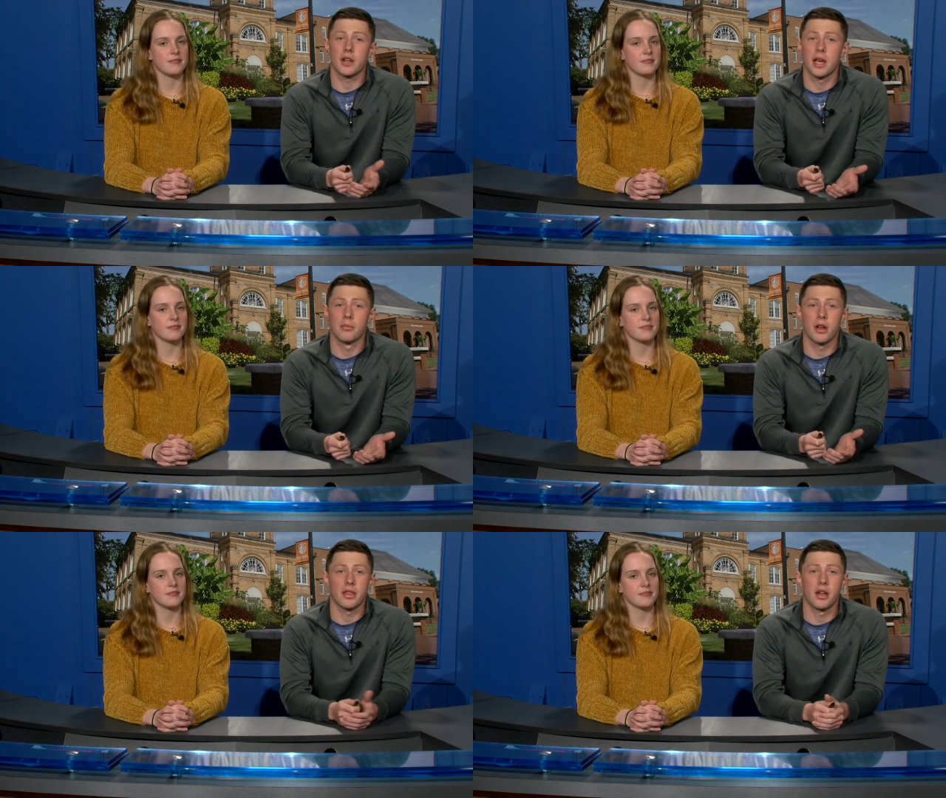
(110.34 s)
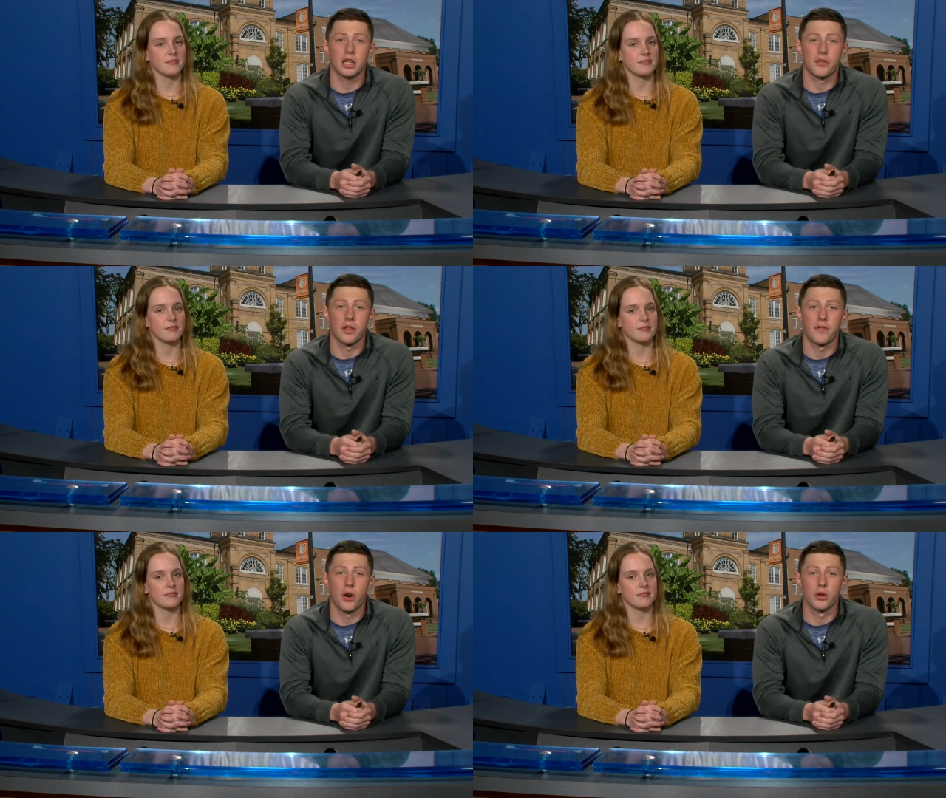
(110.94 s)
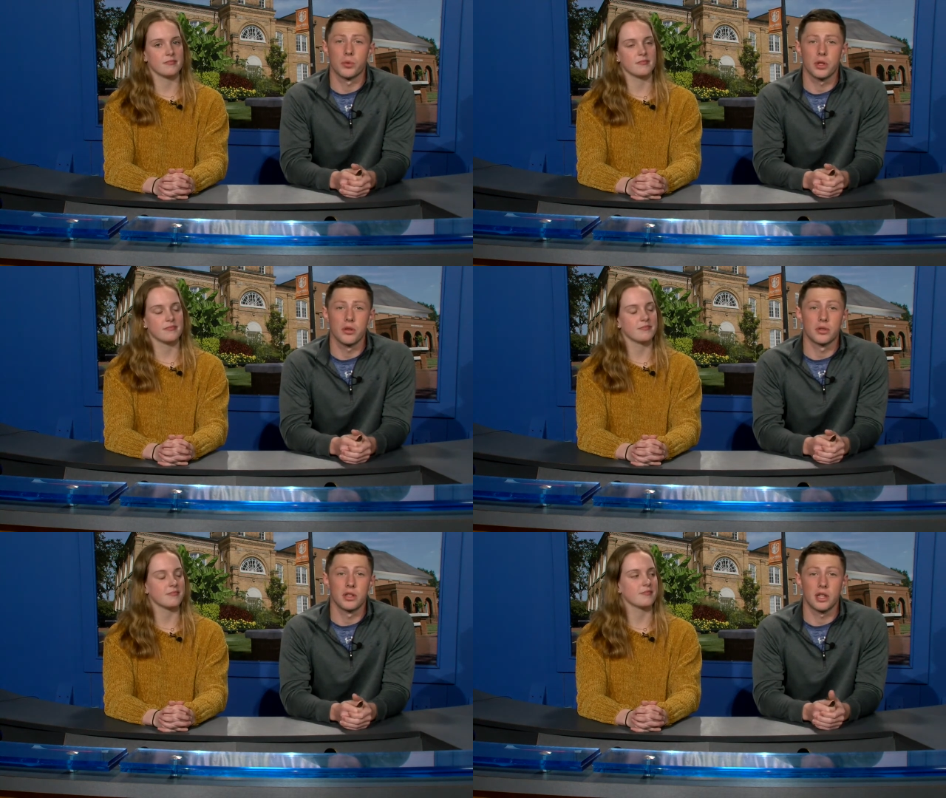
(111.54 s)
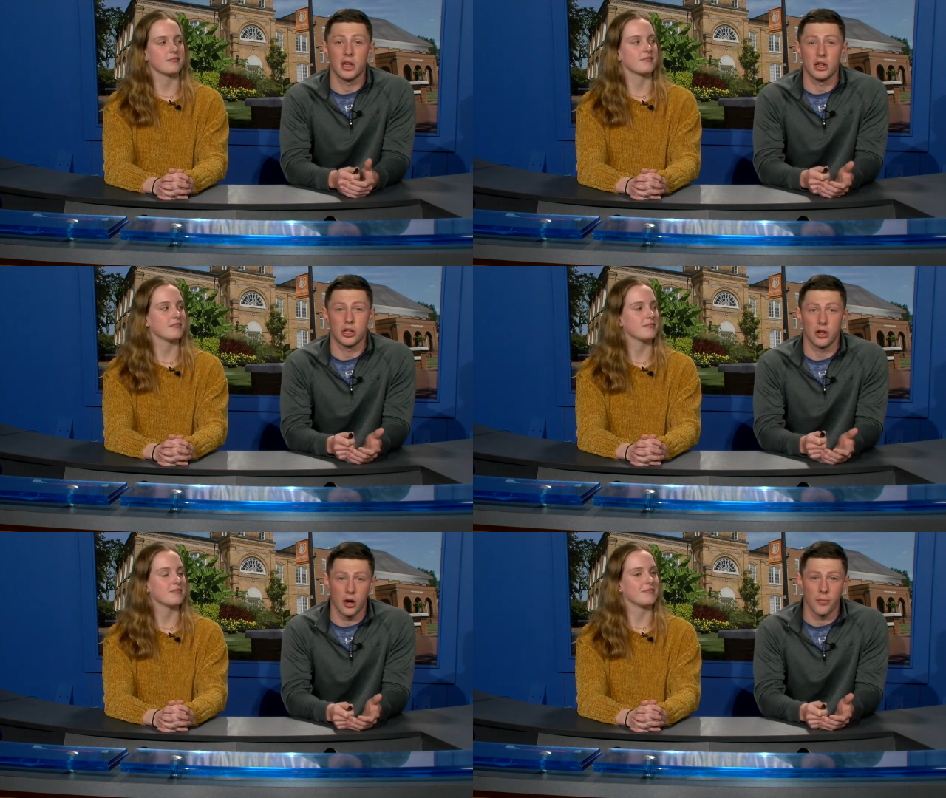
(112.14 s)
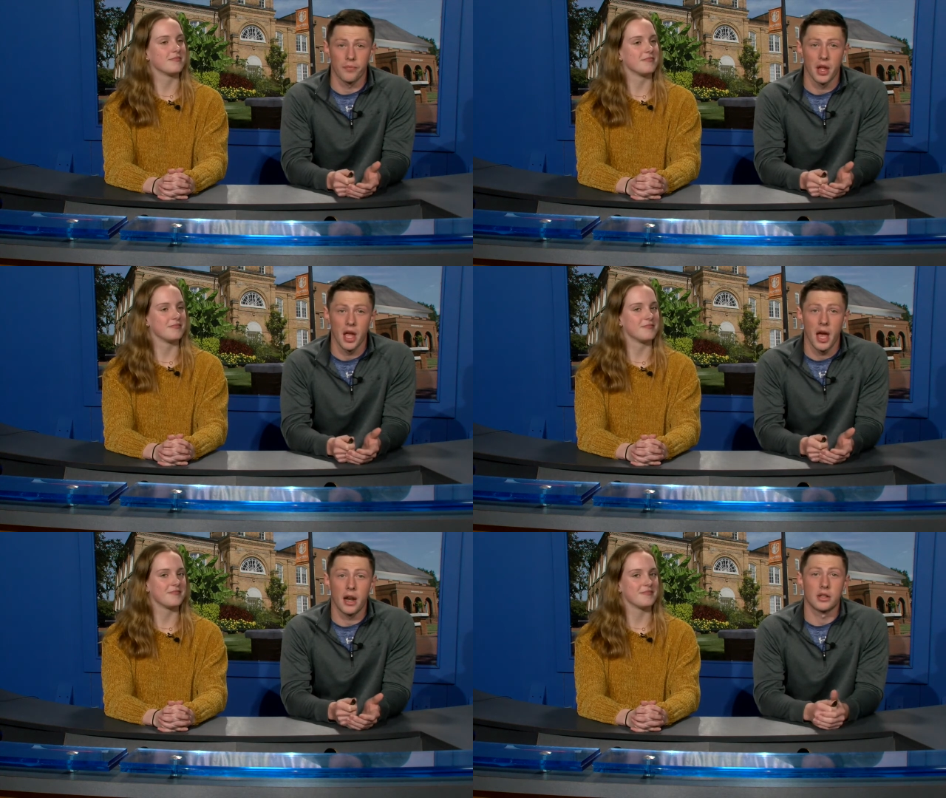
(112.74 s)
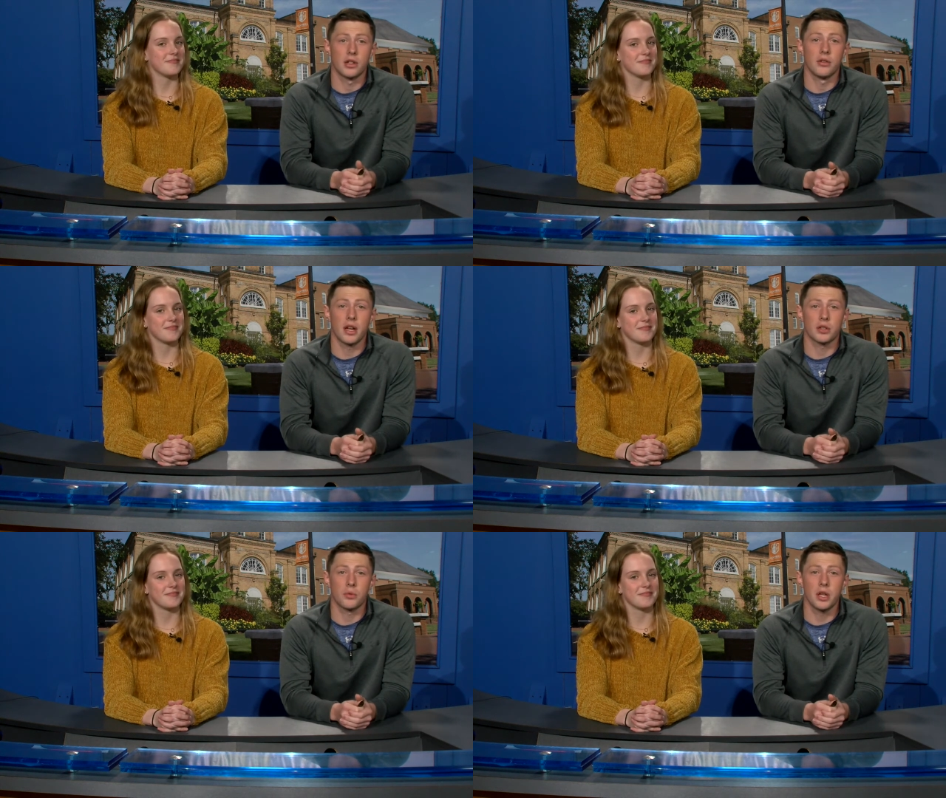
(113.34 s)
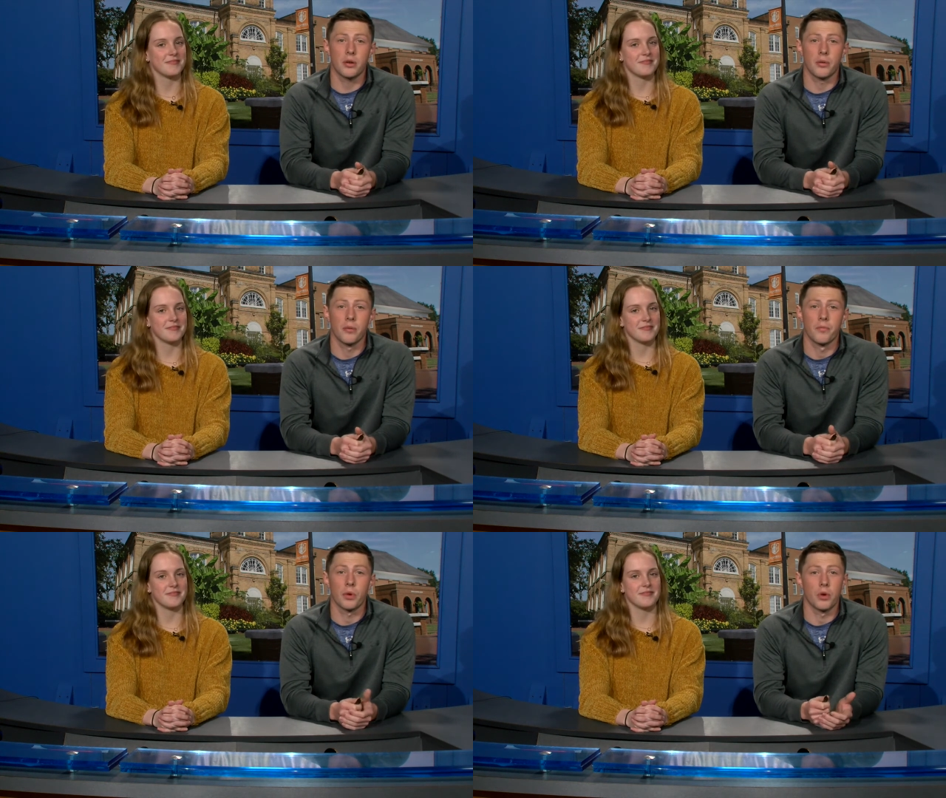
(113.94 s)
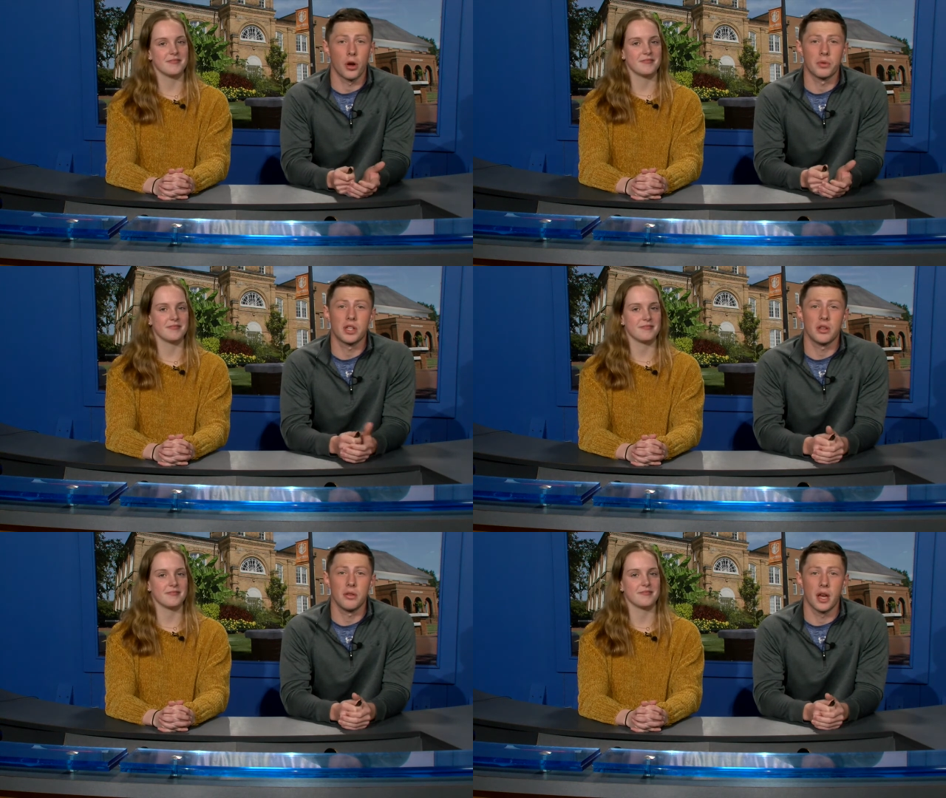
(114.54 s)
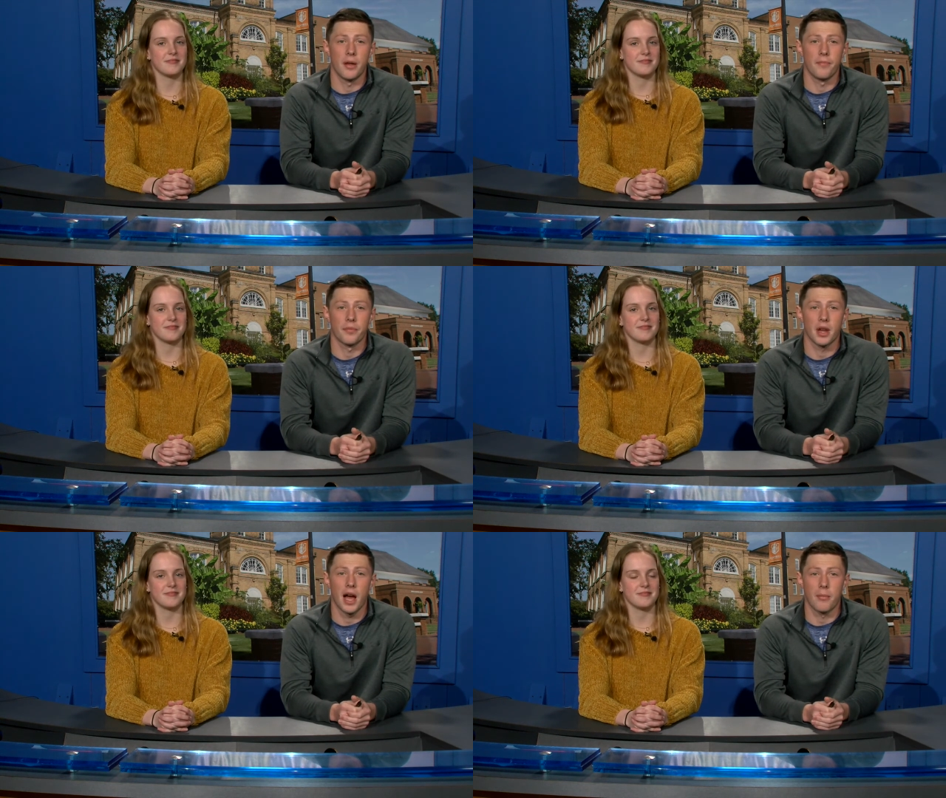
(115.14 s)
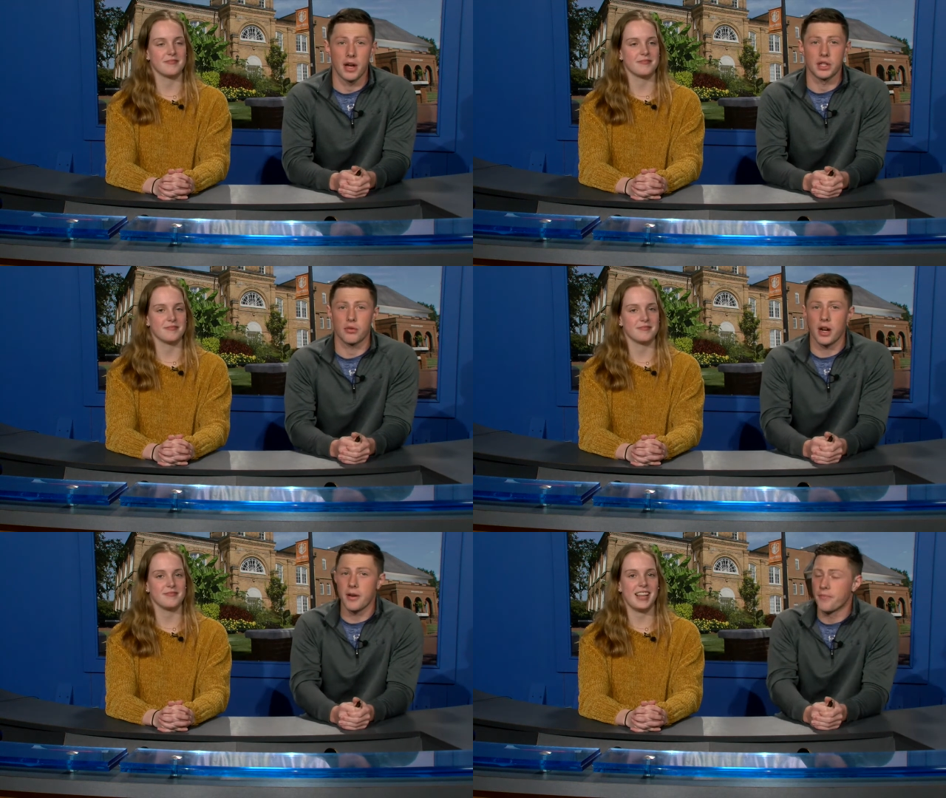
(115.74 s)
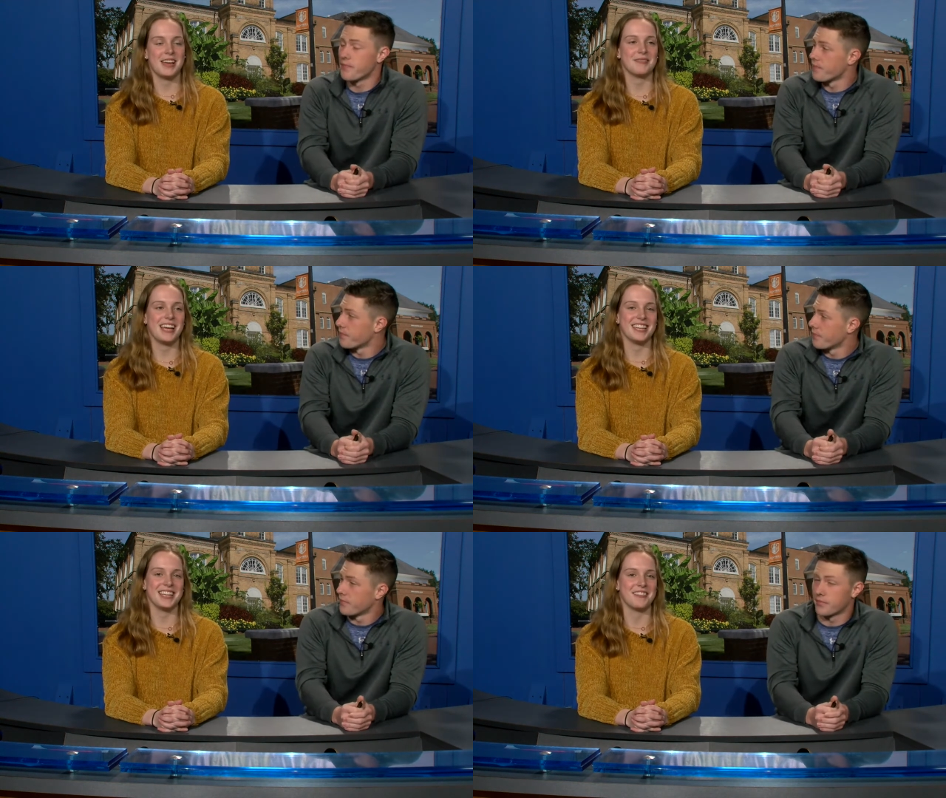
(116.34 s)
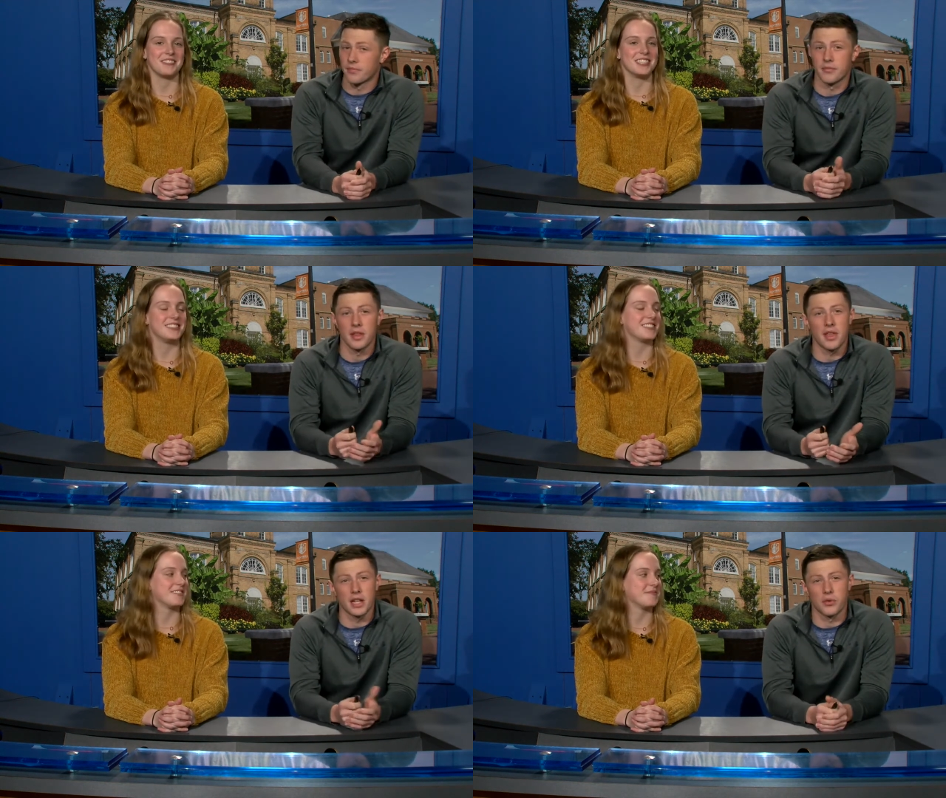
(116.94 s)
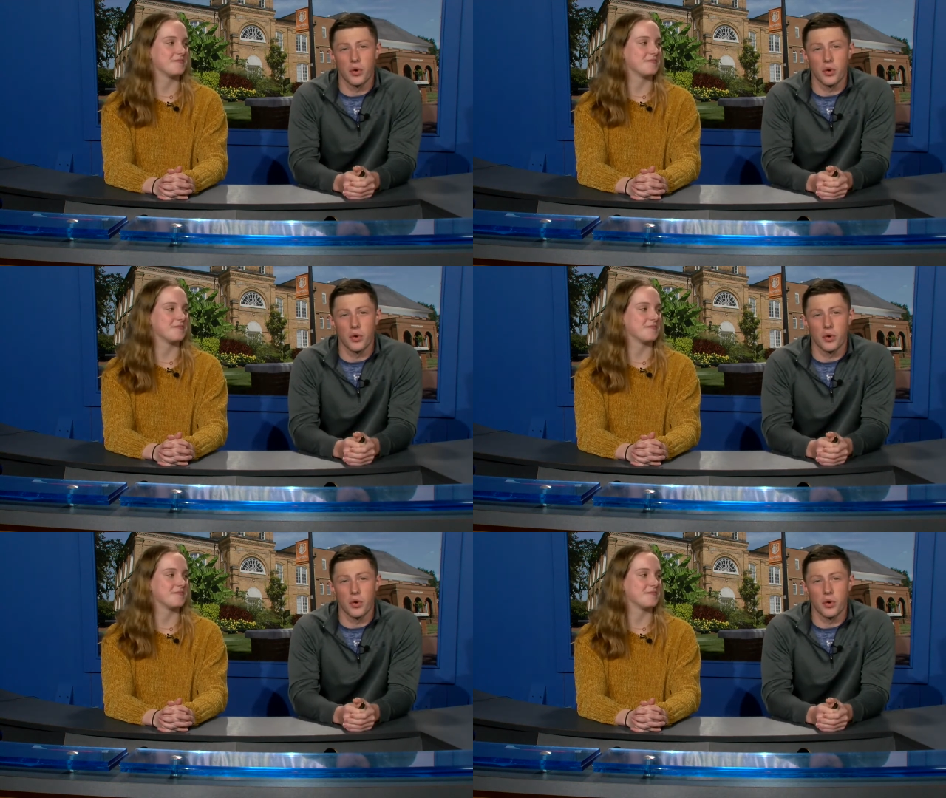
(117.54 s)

Speaker 1: Campbell Athletics for the photos we used in today's show. And until next week, we hope to see you then. I'm Isaac Ray.
Speaker 2: I'm Caitlyn Edwards. Thanks
Speaker 1: for